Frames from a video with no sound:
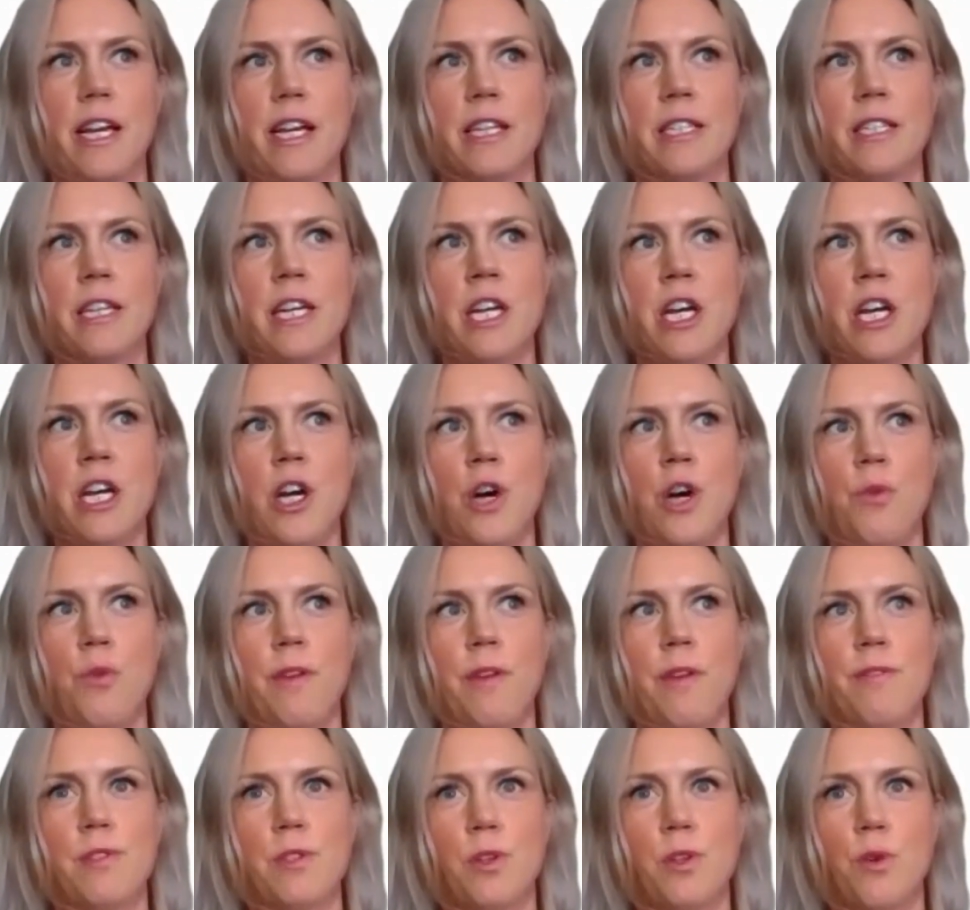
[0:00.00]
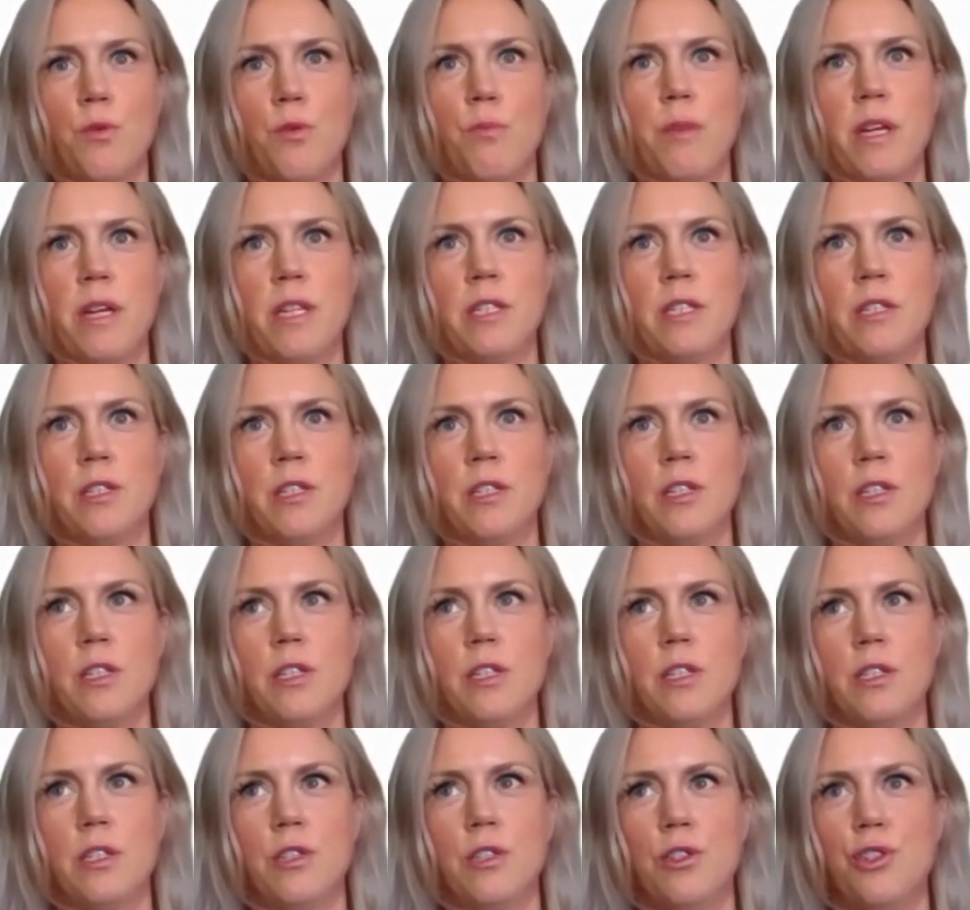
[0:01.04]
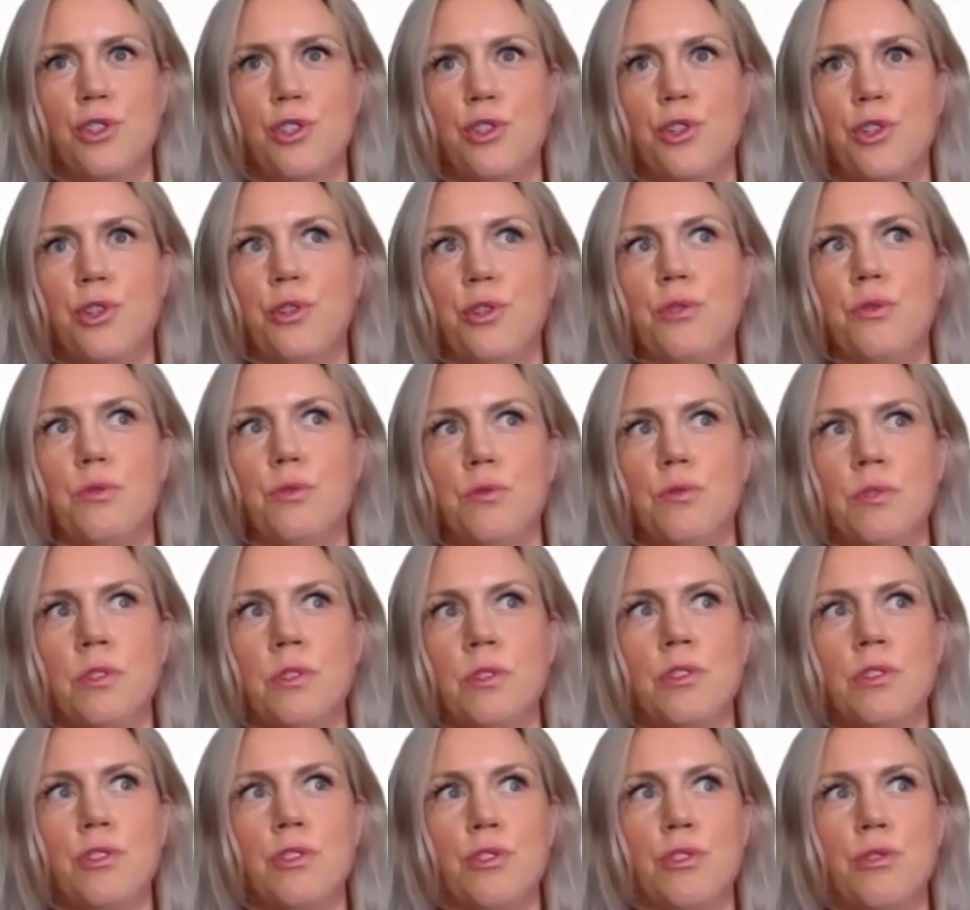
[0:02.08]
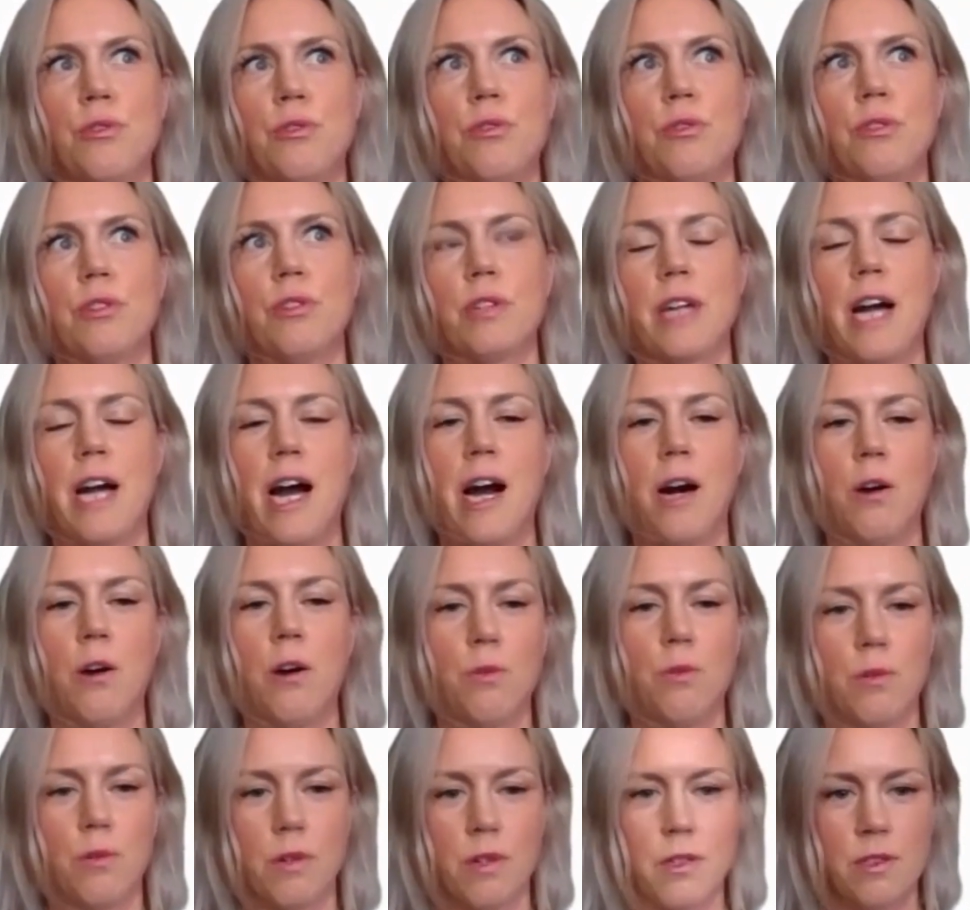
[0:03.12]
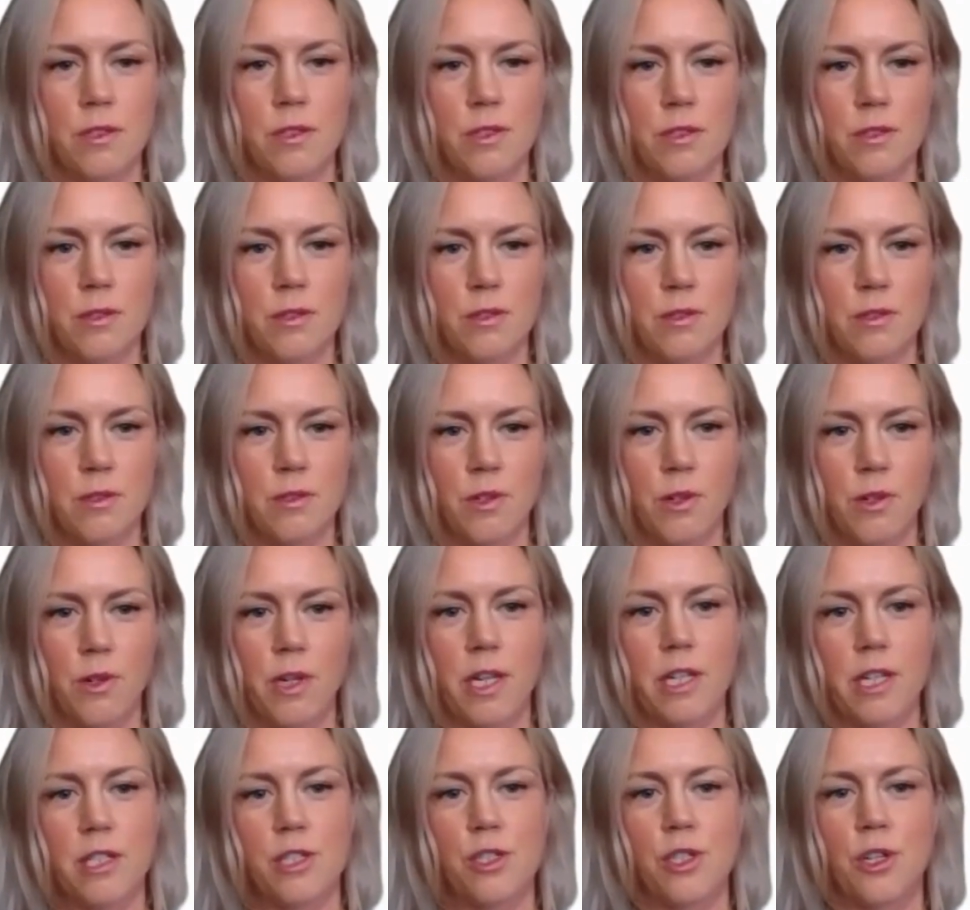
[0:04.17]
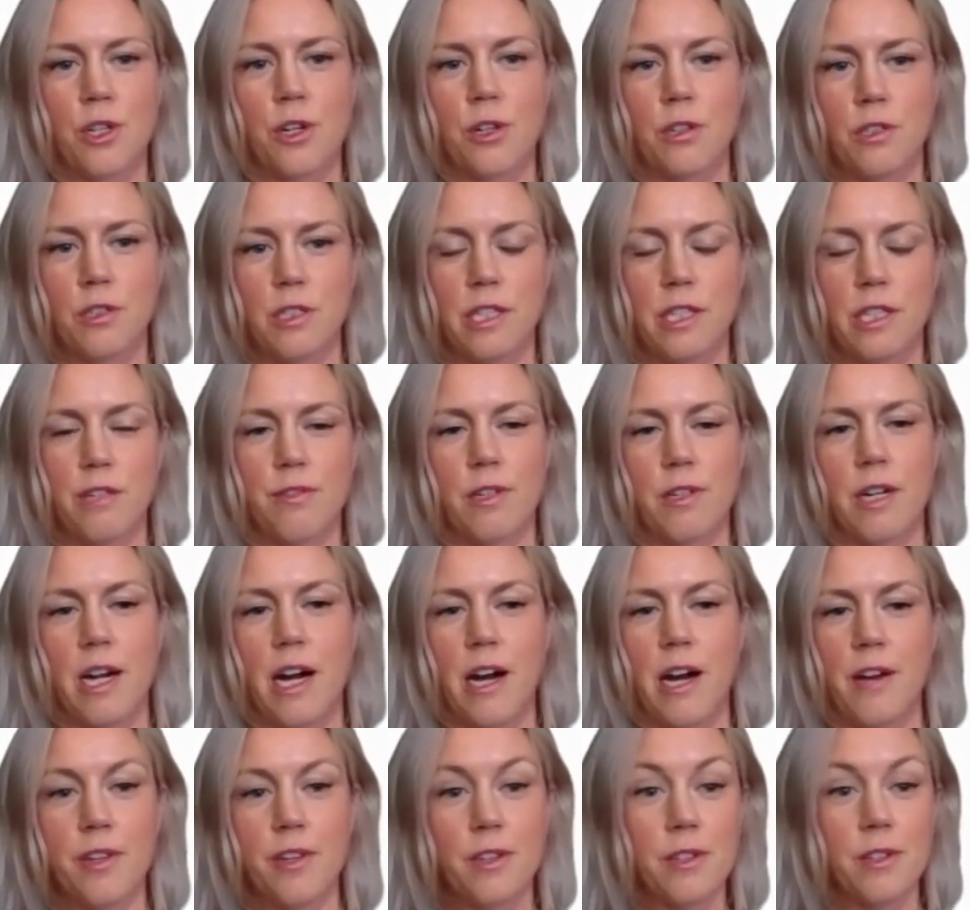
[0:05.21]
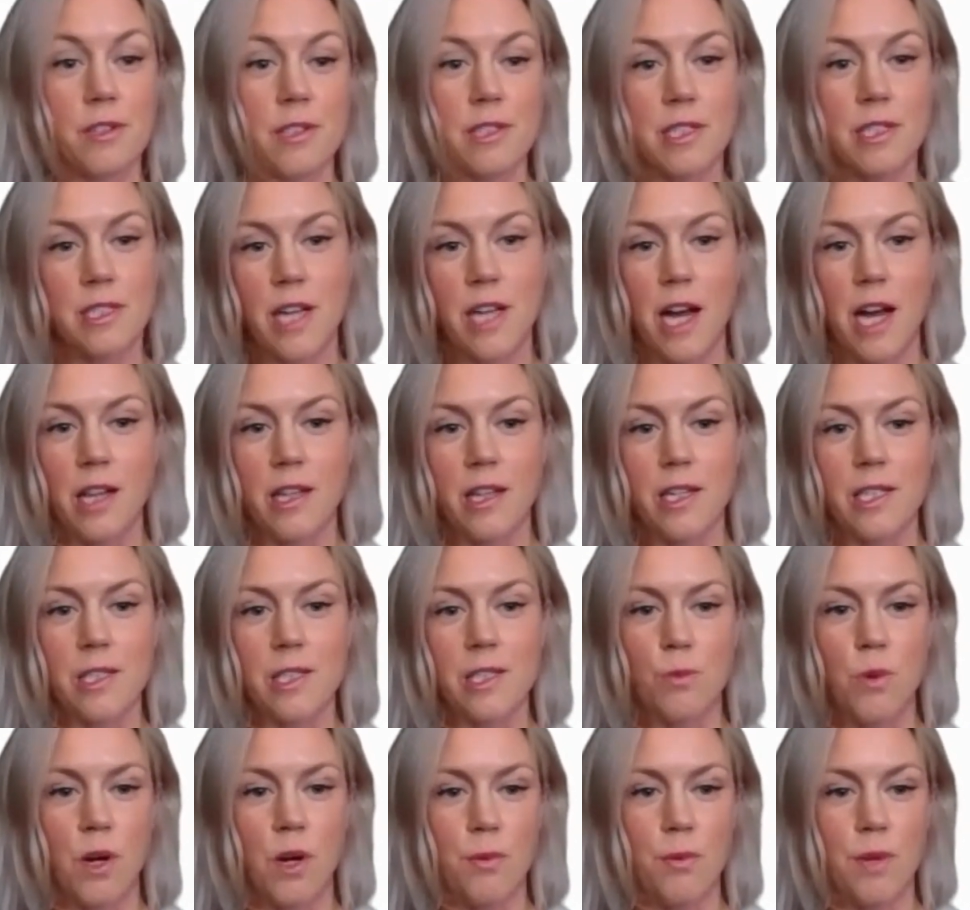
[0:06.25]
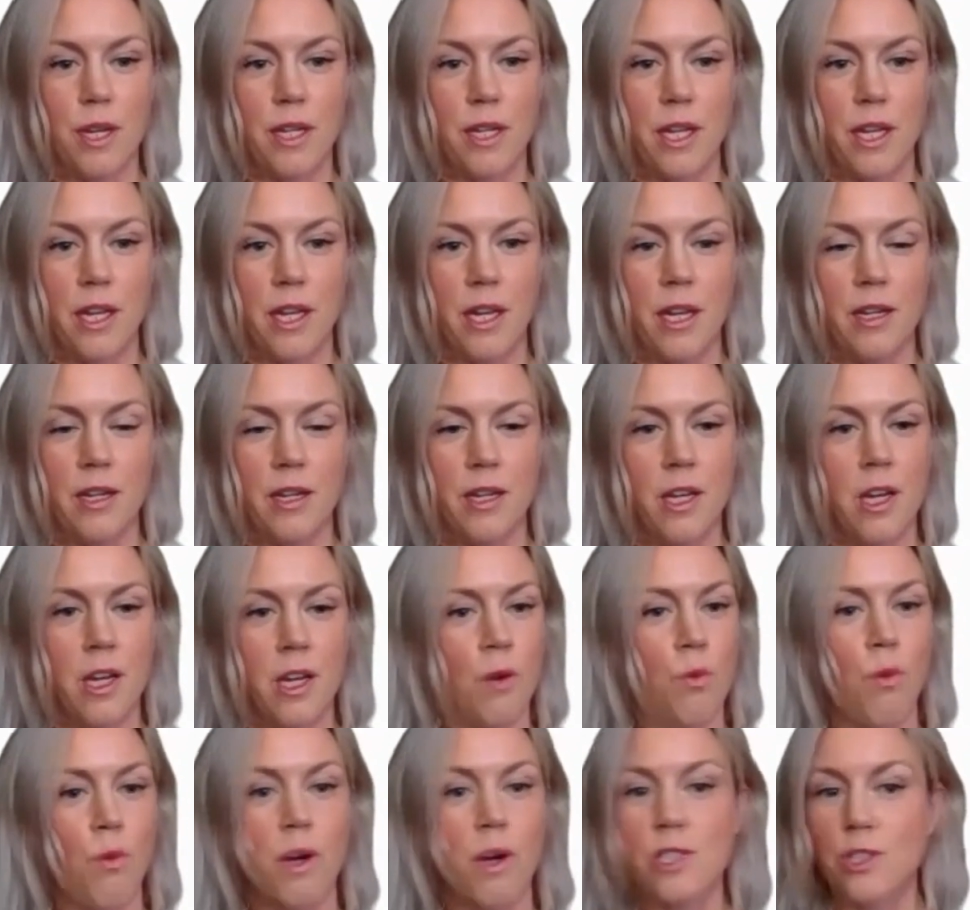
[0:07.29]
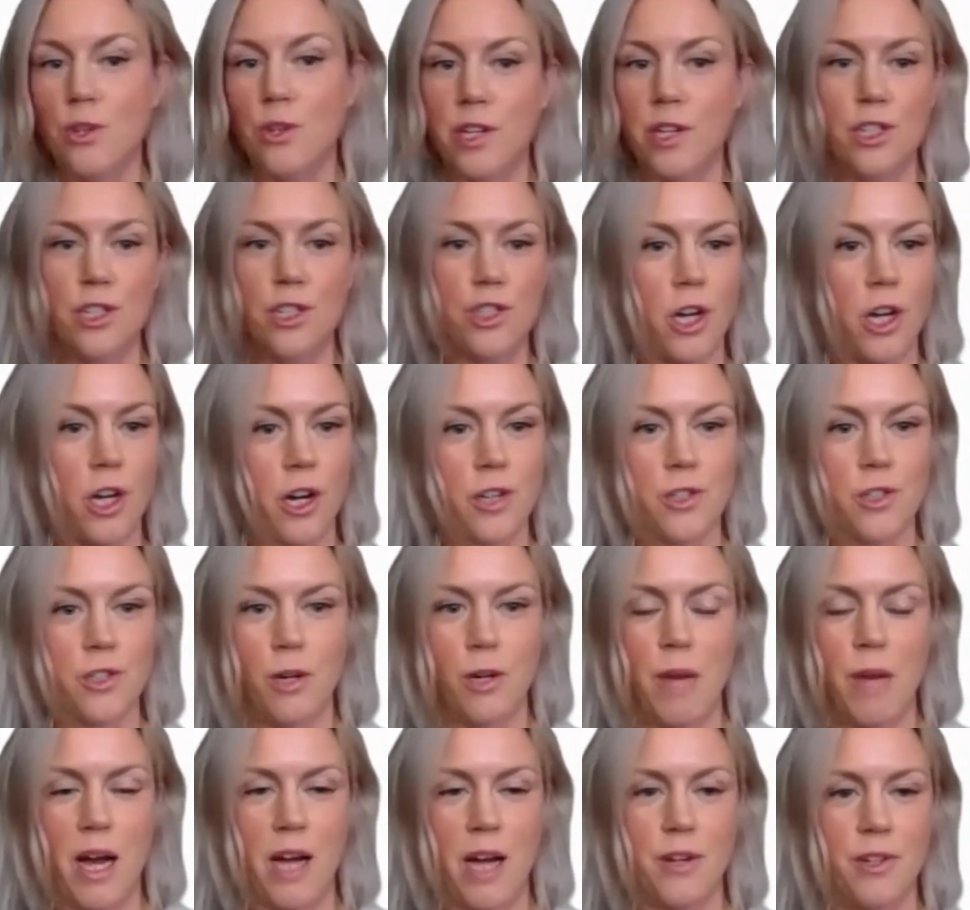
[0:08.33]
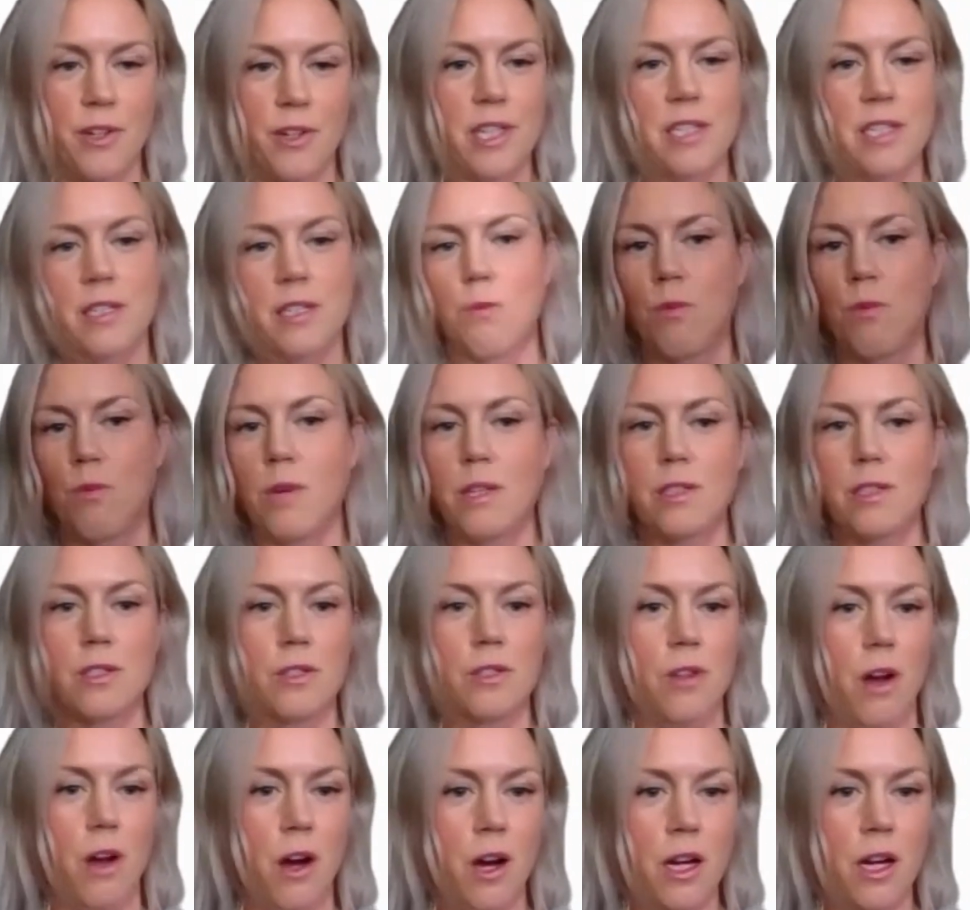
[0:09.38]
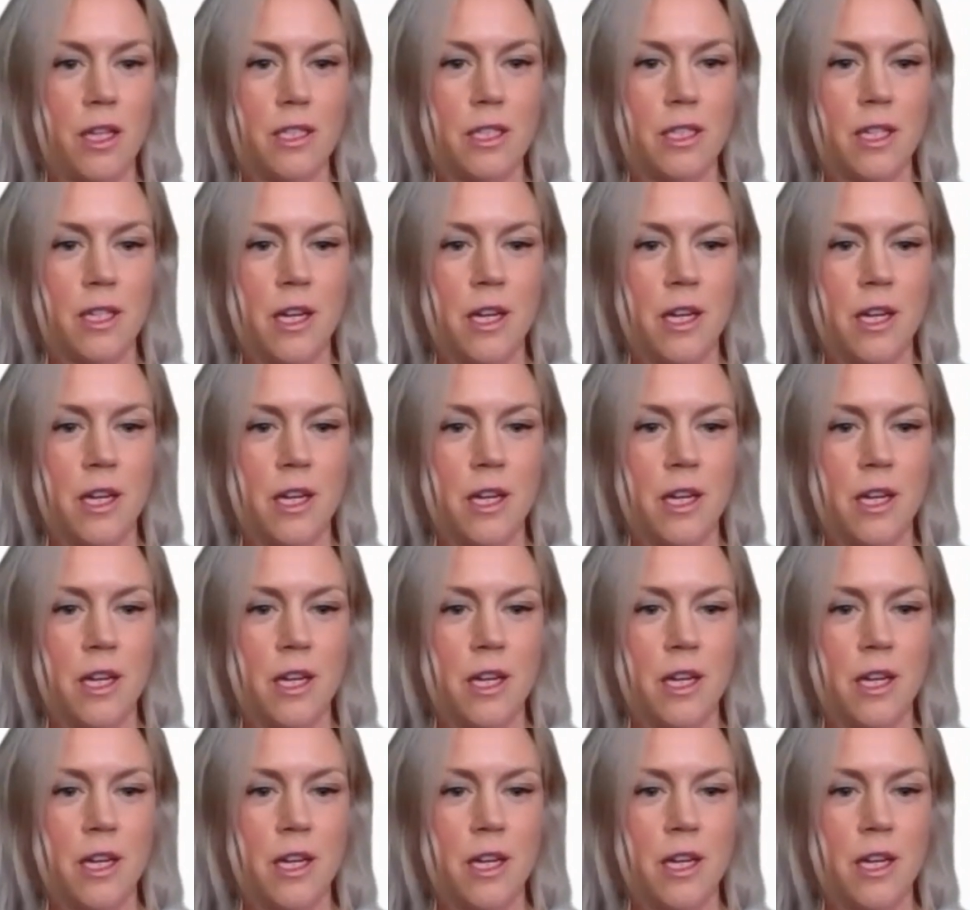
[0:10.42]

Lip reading: And we've so been tuned to look outwards or externally for others to tell us what we need, what's going to charge our batteries and what's not.